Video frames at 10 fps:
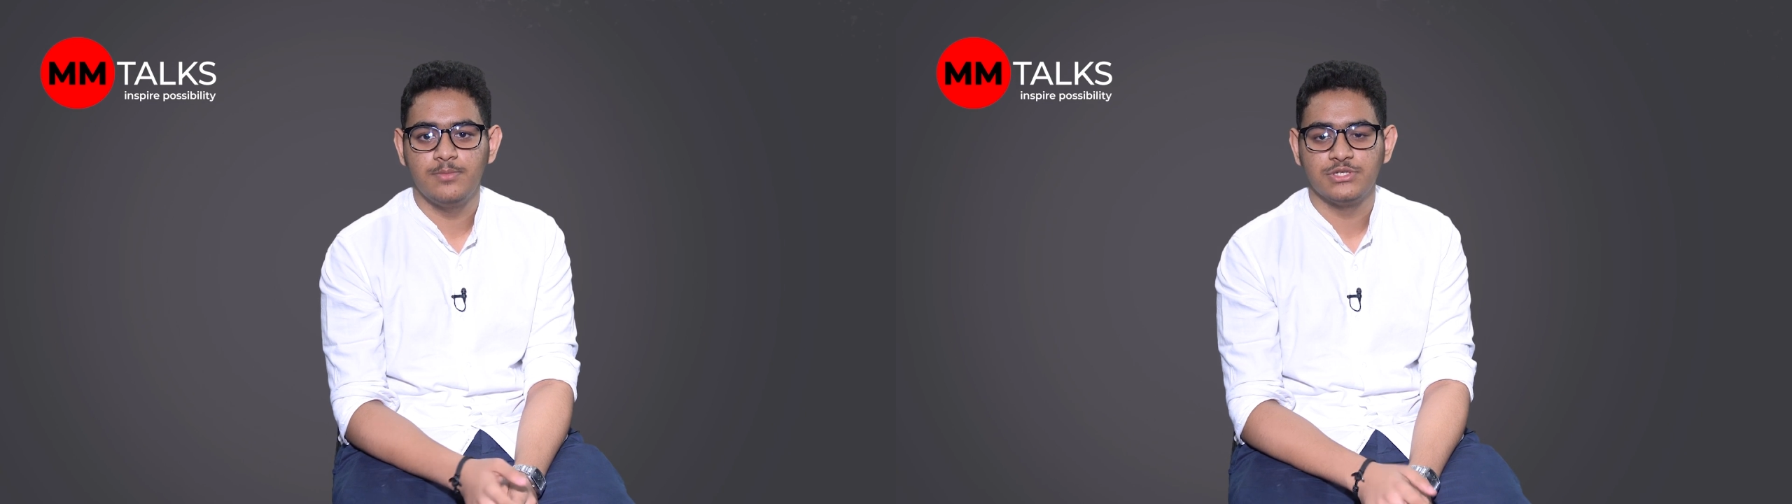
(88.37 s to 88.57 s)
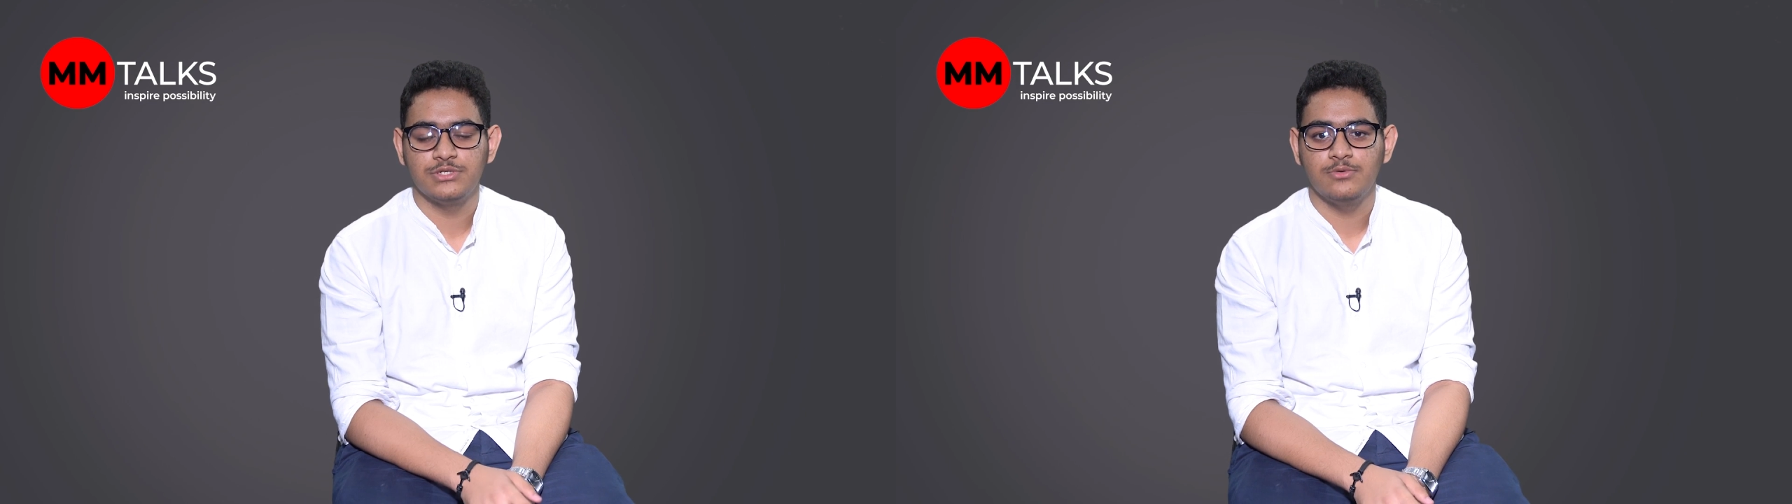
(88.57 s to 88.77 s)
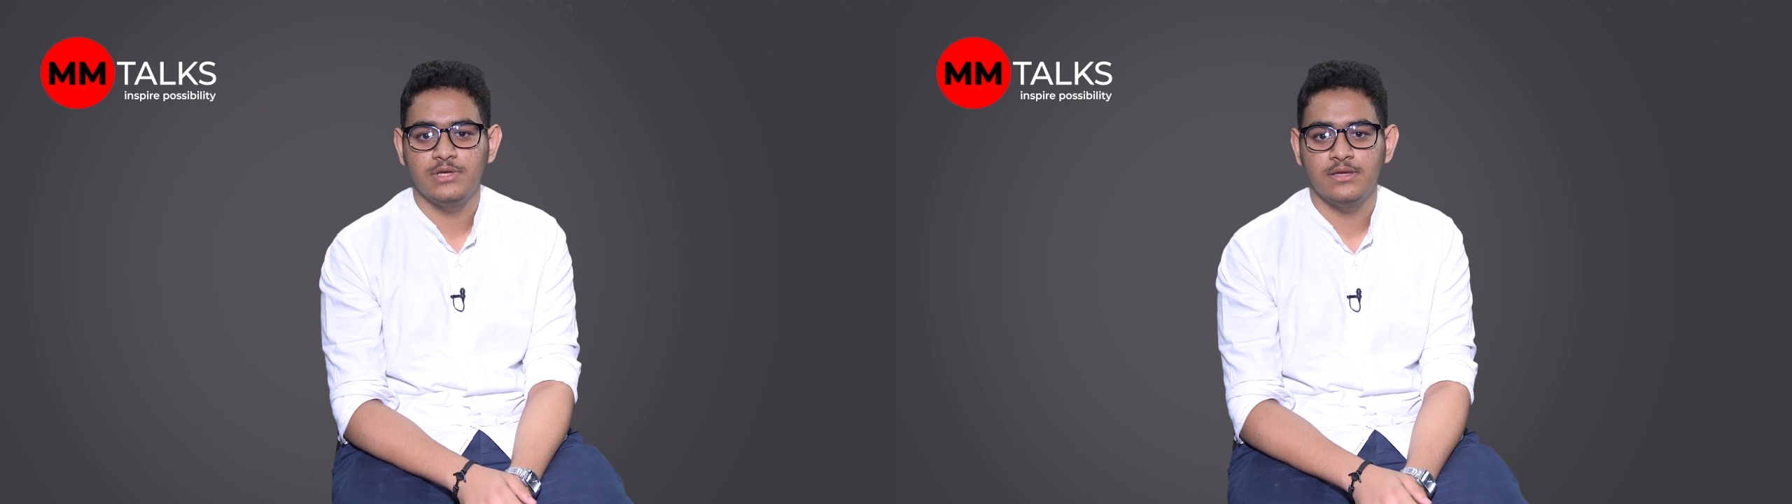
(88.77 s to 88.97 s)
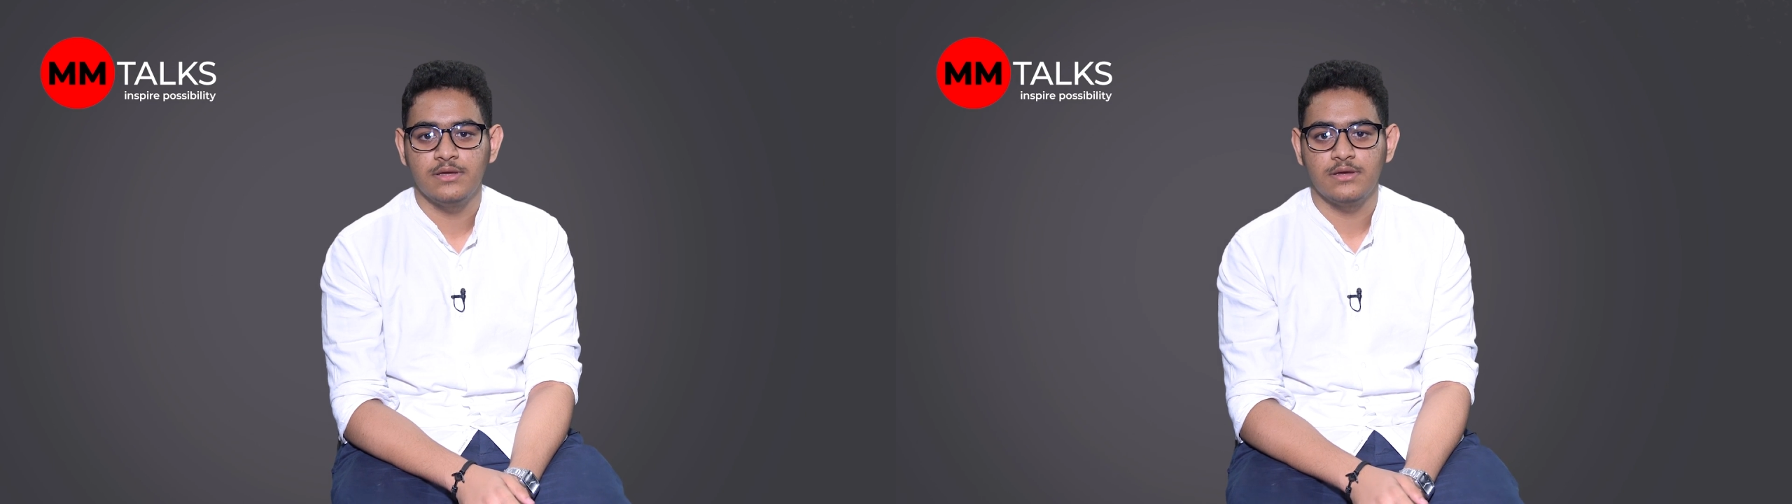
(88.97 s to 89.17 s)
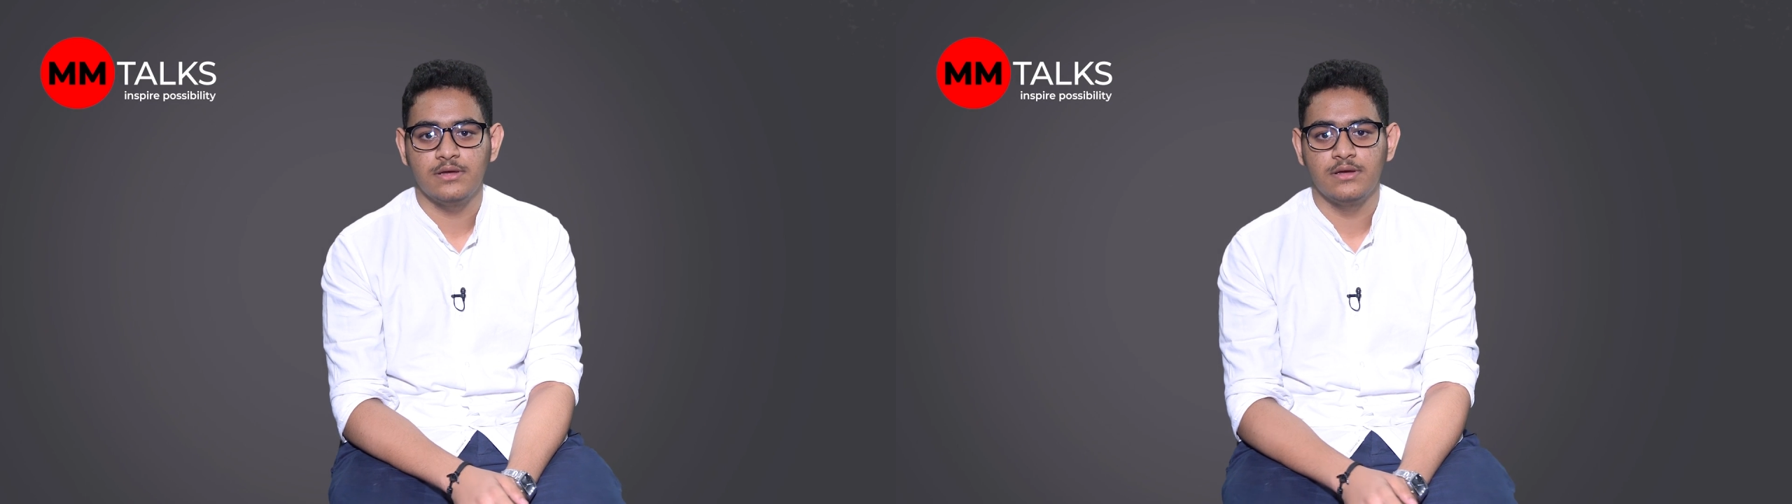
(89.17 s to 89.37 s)
pursuing
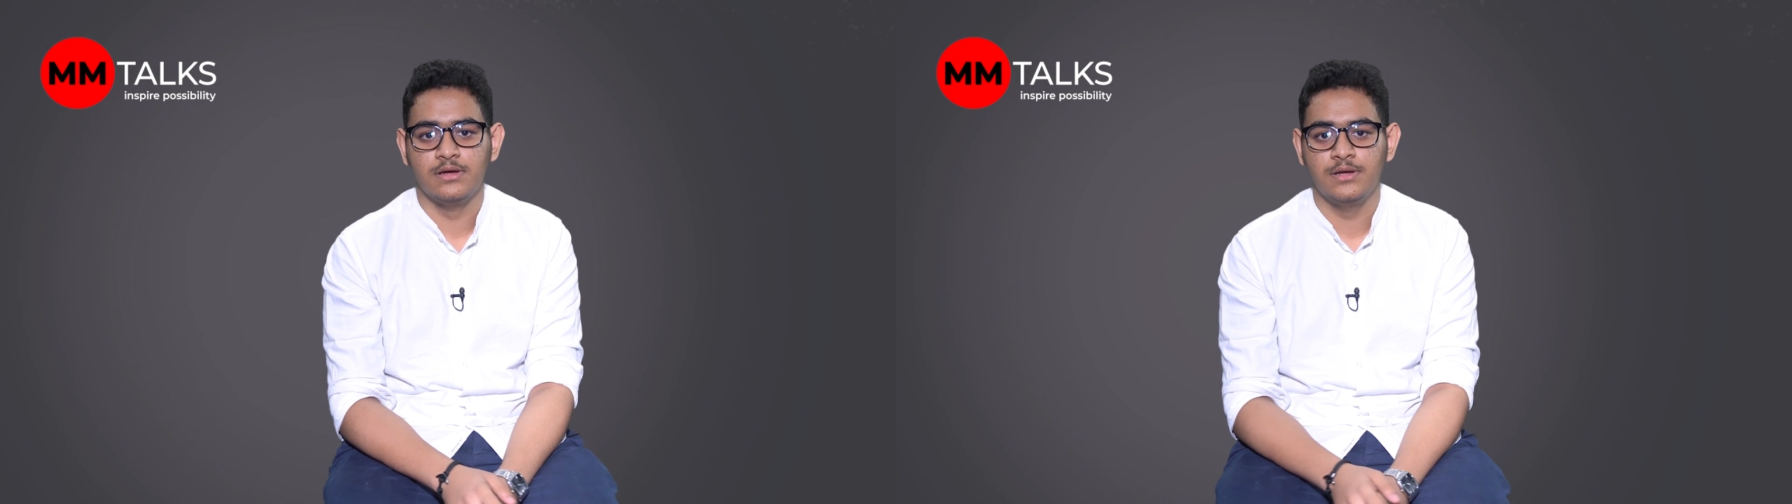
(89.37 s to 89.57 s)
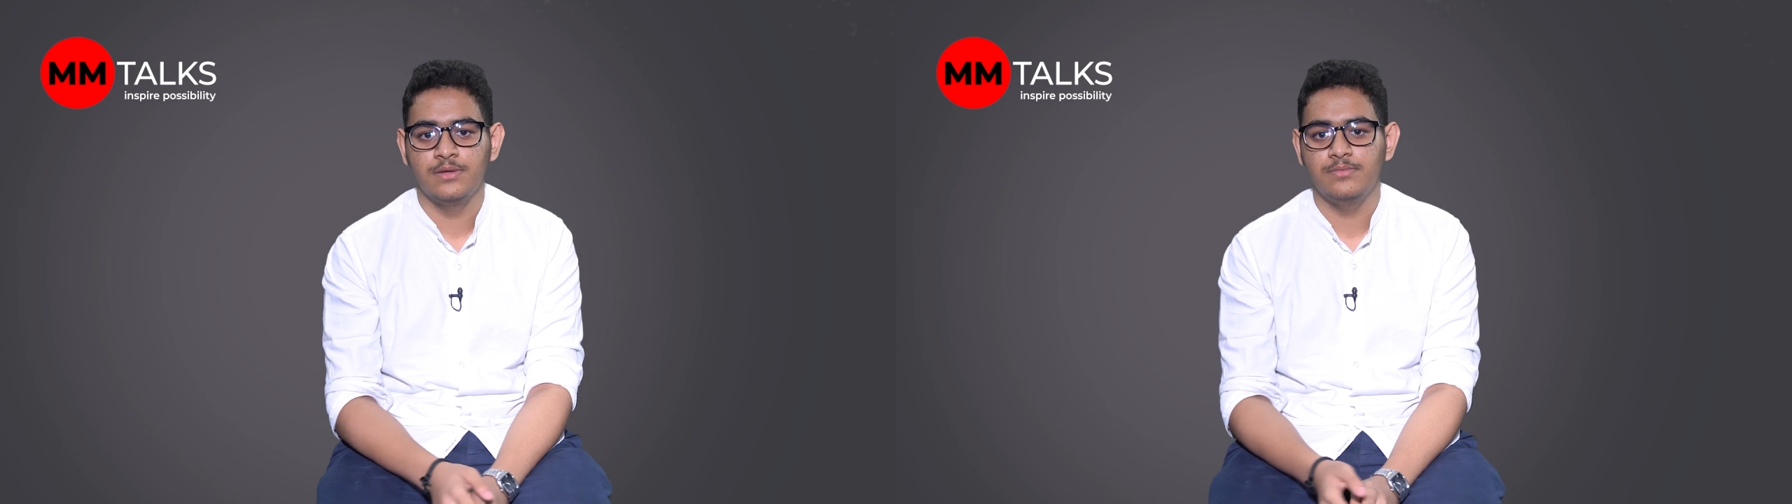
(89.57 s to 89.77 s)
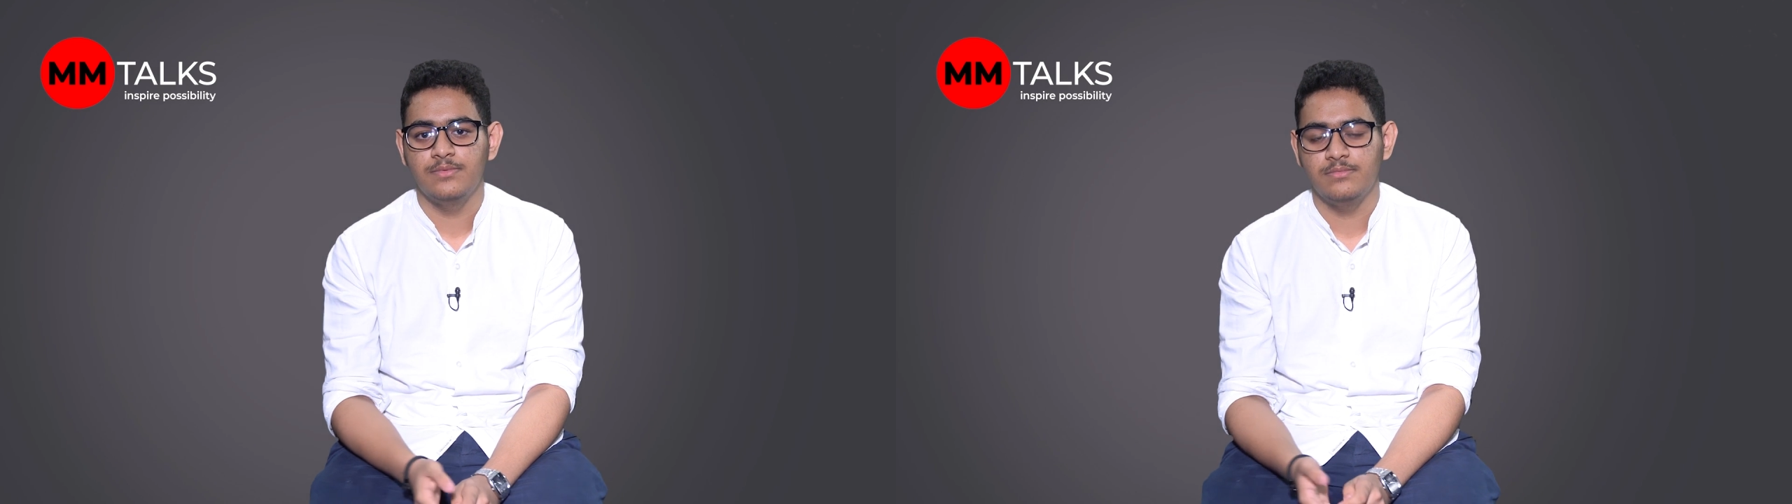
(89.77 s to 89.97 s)
uh,